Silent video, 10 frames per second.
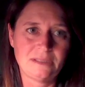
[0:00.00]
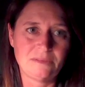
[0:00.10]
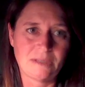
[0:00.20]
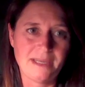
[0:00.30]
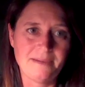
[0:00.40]

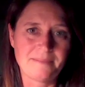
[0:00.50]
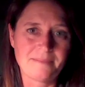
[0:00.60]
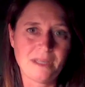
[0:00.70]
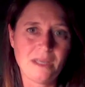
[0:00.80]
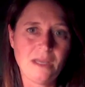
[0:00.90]
Right?
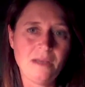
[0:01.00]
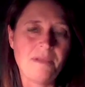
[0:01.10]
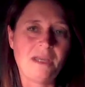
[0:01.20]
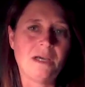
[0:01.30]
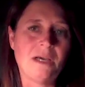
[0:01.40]

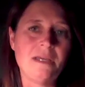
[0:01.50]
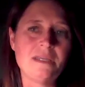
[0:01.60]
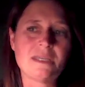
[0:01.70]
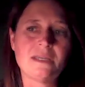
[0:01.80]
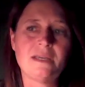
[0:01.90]

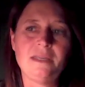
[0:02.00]
Because